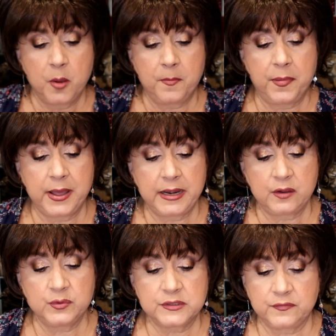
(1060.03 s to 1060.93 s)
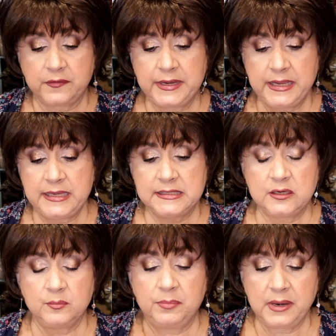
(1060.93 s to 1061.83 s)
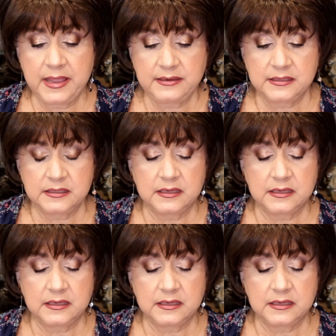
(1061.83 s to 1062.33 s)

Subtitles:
but it was very easy to blend.